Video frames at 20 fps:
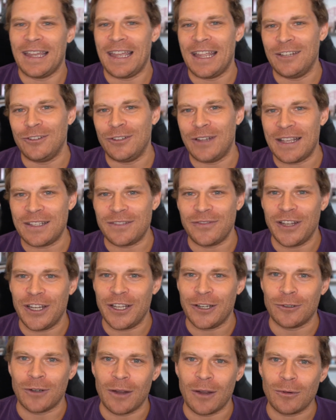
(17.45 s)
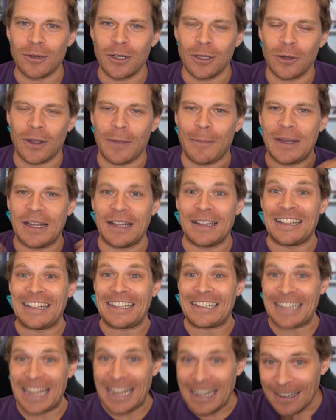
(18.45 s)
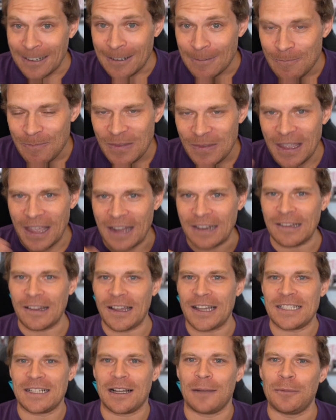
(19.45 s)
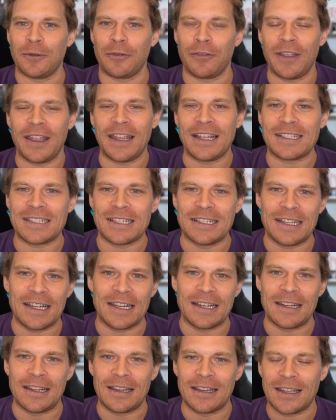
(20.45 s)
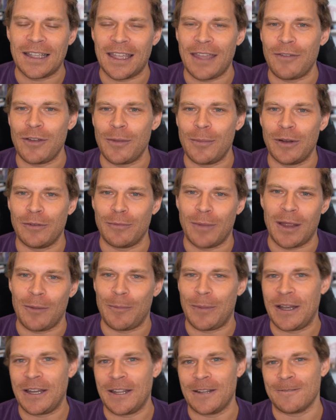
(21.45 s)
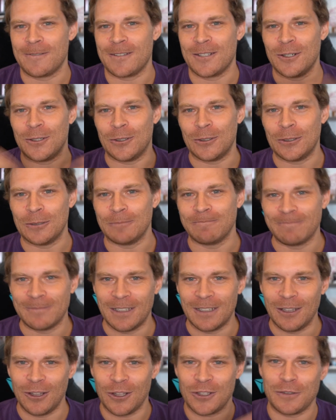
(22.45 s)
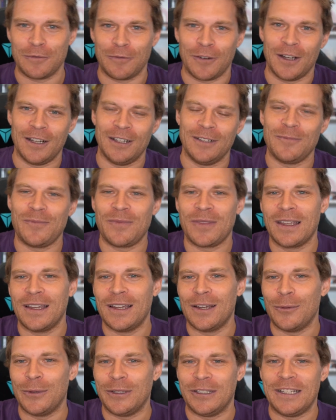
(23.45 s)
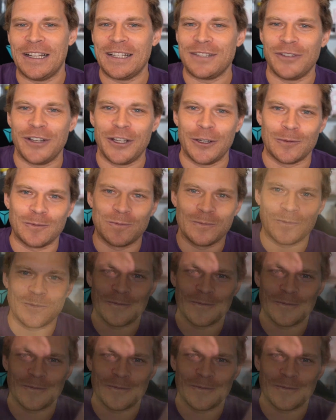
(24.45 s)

In today's video, I want to look a bit at the data, analyze a couple of things, and then give you a bit of my opinion. So, lots of fun with today's video.